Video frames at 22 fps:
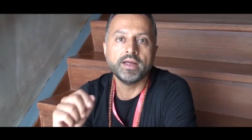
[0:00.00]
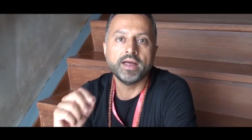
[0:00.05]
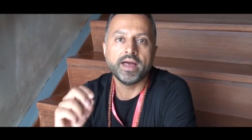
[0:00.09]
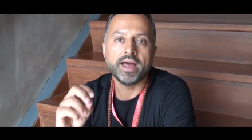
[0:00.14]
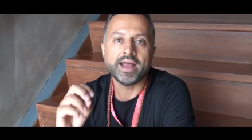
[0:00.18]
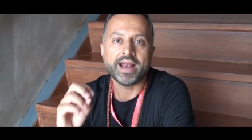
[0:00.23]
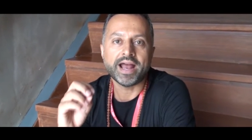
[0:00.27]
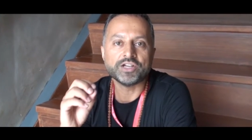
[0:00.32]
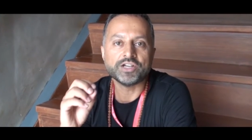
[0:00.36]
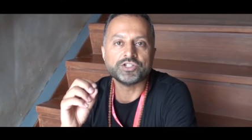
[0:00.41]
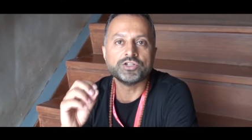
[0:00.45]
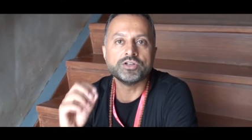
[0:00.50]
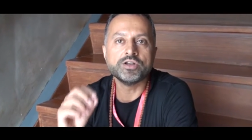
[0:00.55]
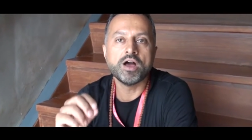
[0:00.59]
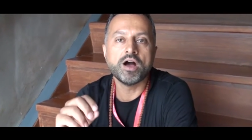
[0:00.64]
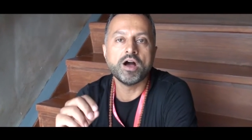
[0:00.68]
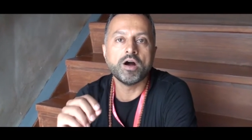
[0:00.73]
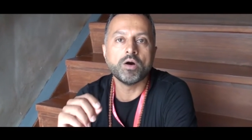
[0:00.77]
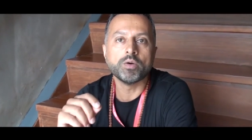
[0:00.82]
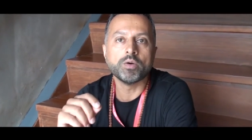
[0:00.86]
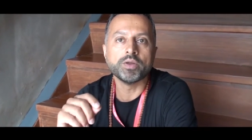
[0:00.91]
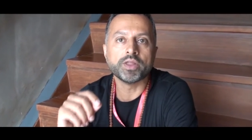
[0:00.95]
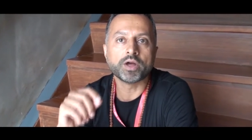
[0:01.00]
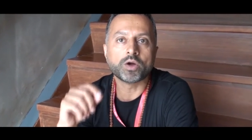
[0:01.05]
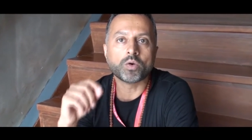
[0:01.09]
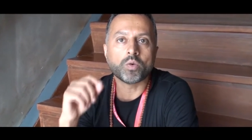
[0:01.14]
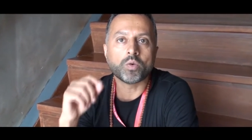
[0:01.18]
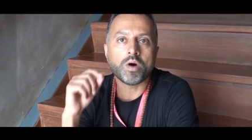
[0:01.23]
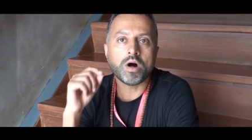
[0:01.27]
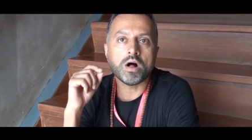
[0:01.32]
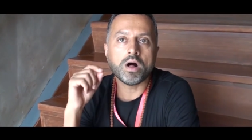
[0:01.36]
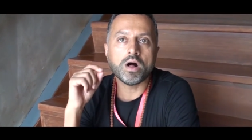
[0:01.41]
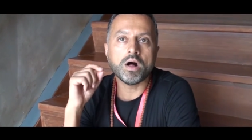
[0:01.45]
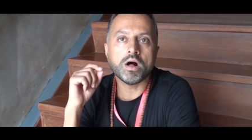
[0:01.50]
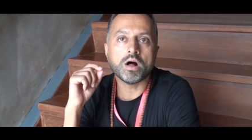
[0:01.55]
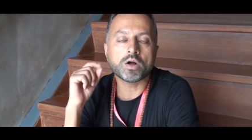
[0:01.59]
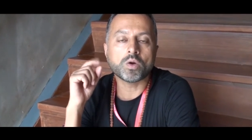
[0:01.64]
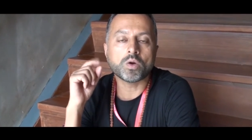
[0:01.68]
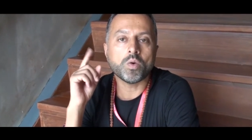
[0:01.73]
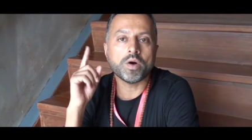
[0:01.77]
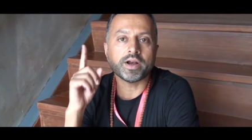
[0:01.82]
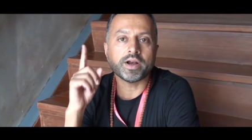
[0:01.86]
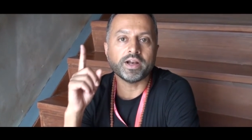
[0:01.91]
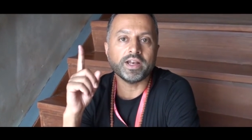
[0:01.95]
And as you know, when the qual
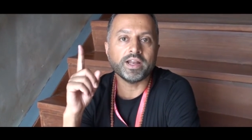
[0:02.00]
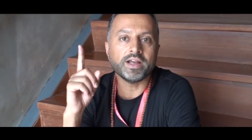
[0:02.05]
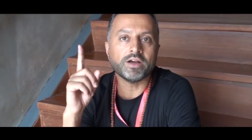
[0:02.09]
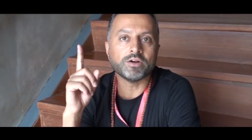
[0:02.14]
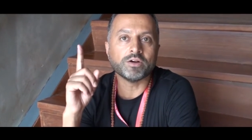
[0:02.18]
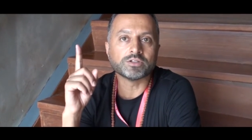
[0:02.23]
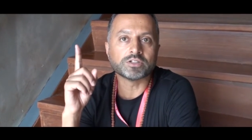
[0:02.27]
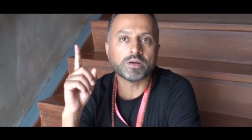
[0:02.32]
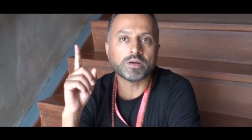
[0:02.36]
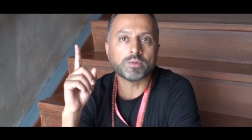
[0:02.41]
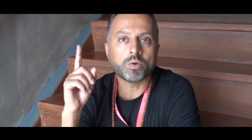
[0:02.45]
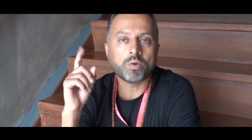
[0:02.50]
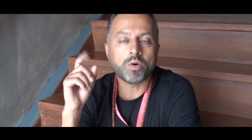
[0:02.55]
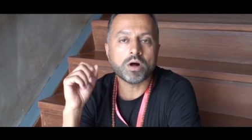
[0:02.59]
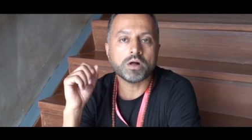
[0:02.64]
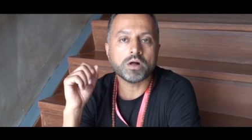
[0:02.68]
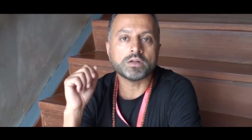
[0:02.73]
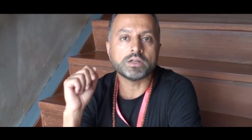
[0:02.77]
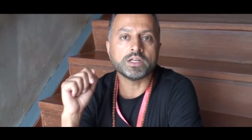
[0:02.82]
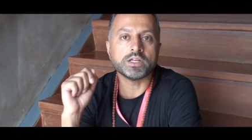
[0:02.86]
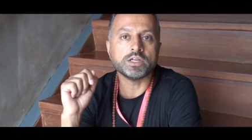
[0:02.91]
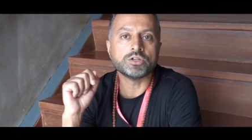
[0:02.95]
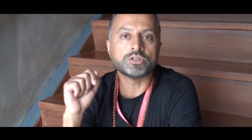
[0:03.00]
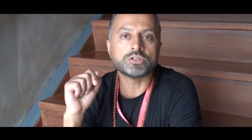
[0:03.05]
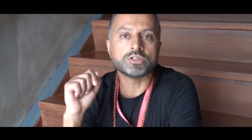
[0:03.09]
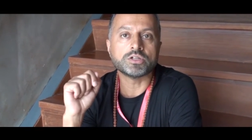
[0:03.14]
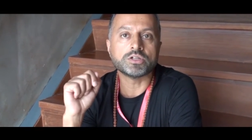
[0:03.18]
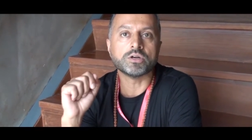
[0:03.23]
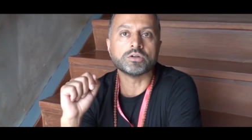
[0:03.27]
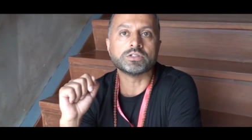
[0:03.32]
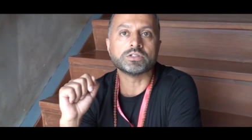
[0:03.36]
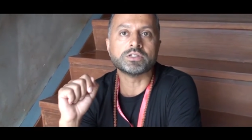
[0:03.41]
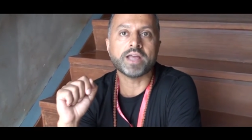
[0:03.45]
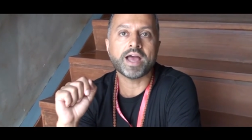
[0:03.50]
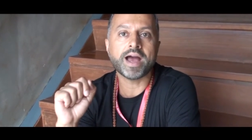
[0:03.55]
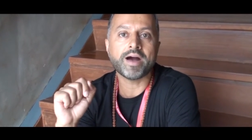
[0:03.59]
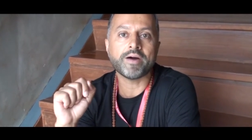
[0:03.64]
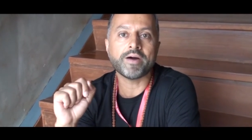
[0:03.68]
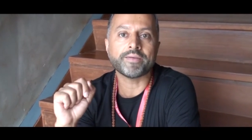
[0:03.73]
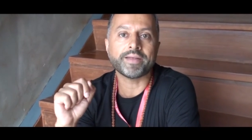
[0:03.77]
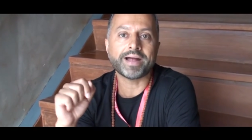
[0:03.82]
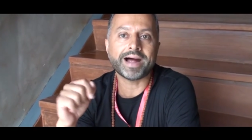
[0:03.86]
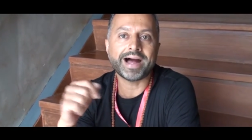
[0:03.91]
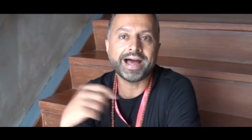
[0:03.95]
quantity goes up, quality usually goes
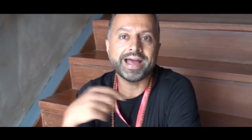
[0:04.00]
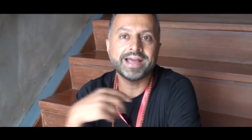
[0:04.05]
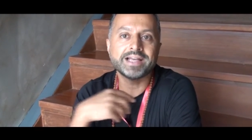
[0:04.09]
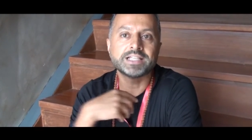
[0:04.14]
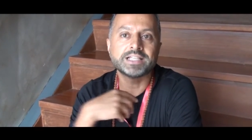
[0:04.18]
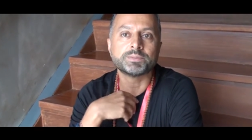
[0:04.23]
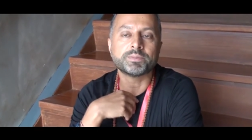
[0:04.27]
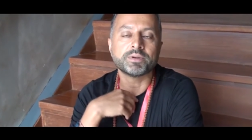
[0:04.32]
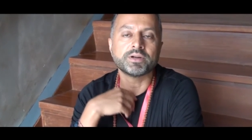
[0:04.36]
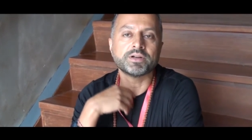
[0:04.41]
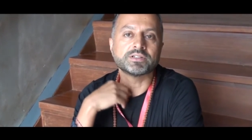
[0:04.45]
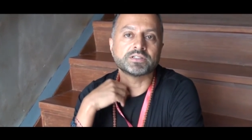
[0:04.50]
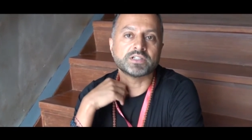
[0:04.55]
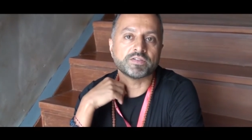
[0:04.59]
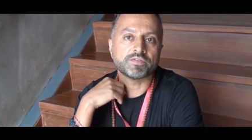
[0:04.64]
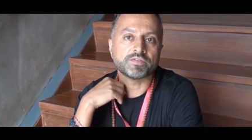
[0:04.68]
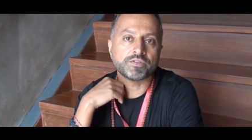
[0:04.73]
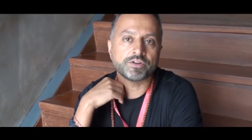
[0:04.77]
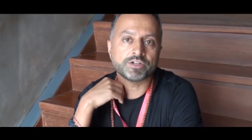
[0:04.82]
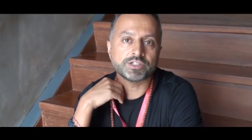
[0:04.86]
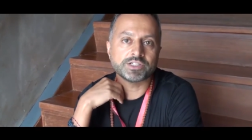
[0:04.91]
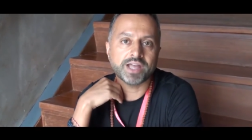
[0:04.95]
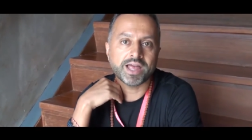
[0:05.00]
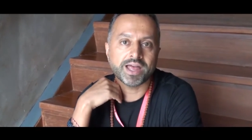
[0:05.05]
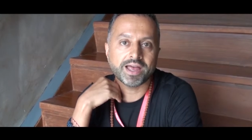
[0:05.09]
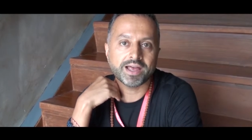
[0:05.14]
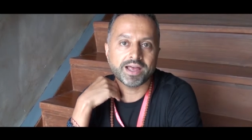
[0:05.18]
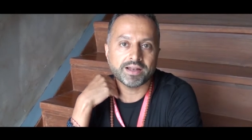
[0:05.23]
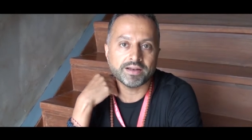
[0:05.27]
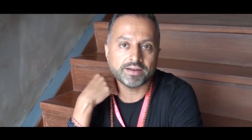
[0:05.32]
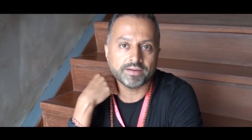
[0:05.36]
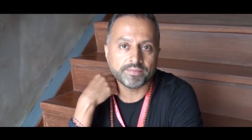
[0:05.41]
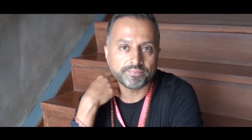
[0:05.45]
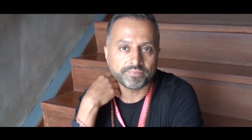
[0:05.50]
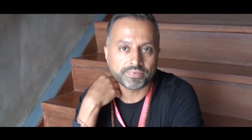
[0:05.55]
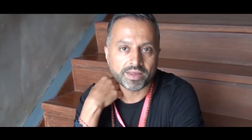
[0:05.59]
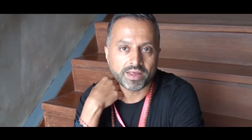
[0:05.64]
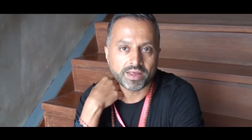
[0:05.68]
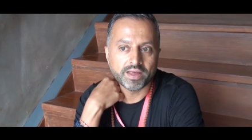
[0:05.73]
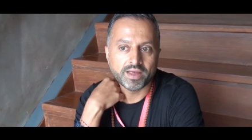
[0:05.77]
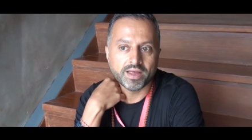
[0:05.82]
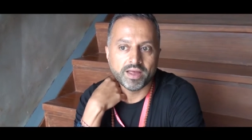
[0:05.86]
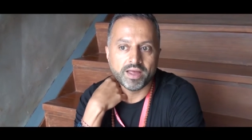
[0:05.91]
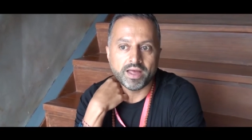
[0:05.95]
down. I experienced it firsthand,
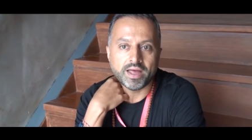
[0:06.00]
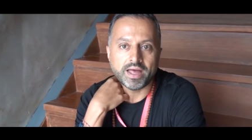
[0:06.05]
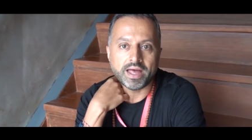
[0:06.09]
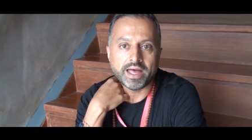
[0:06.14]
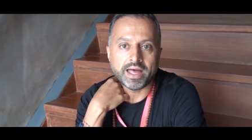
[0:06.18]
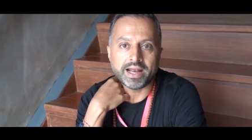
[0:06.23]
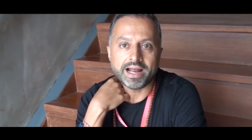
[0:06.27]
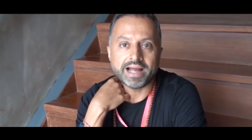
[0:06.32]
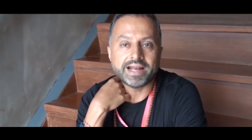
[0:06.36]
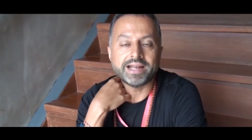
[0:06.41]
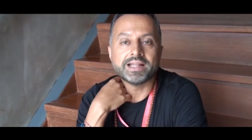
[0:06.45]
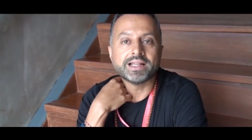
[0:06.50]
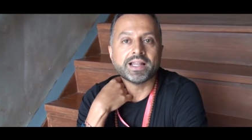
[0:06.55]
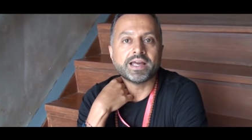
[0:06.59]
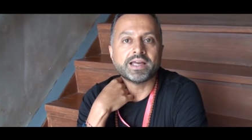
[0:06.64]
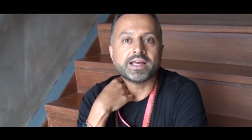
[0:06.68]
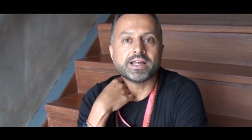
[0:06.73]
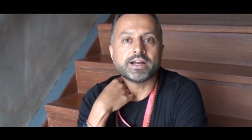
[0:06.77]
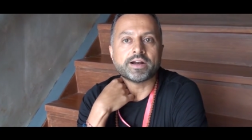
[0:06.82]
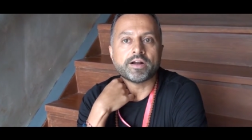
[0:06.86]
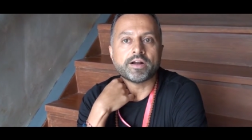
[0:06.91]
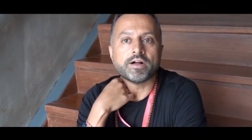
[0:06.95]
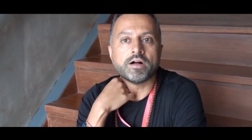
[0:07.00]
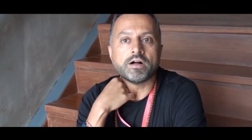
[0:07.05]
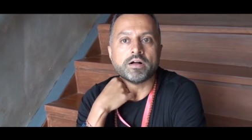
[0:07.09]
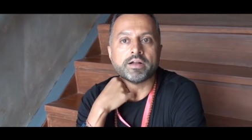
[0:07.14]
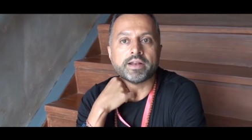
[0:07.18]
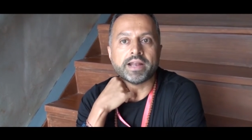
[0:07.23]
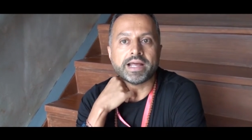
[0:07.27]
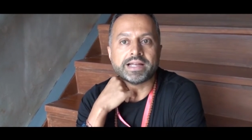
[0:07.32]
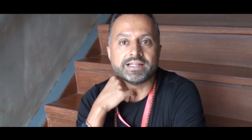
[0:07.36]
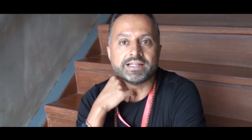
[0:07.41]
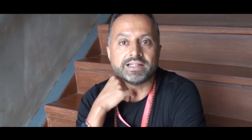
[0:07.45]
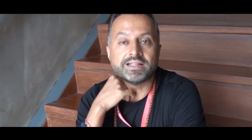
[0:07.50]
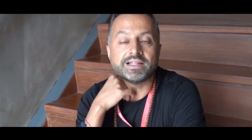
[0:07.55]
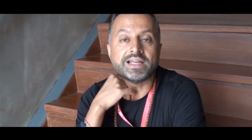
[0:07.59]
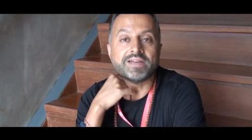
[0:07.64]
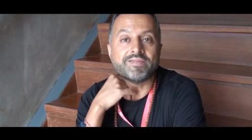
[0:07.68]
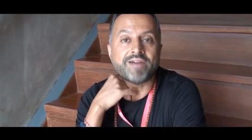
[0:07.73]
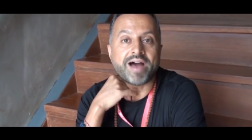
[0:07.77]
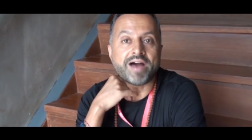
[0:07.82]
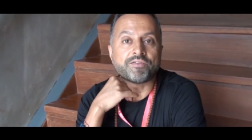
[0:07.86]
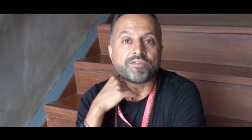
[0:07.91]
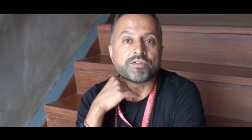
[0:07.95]
and I didn't like it at all, and I did
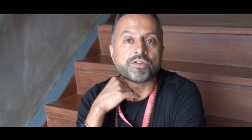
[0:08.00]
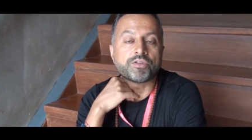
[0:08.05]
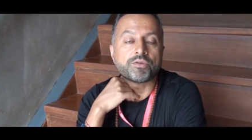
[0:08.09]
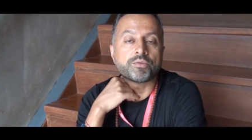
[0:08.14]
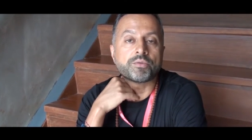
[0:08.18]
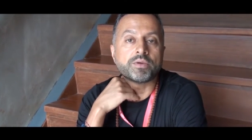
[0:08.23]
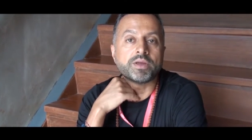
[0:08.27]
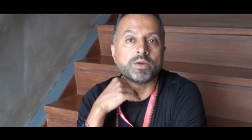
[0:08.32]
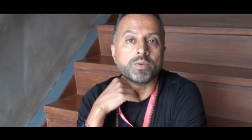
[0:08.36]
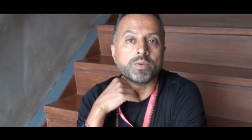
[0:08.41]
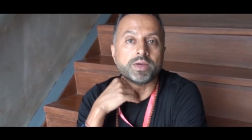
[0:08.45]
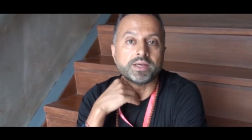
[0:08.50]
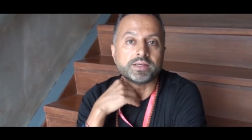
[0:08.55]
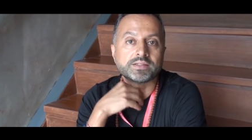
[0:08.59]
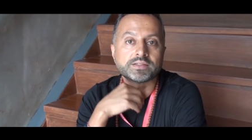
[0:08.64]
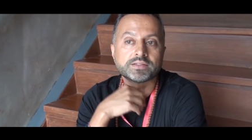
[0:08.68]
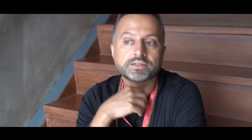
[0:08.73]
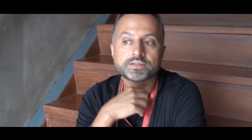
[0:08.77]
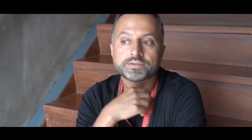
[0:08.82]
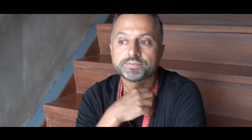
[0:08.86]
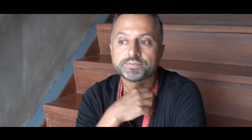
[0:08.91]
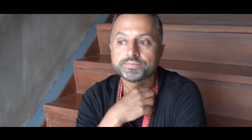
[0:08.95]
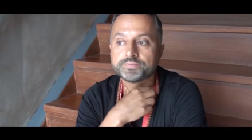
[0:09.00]
leave after three weeks.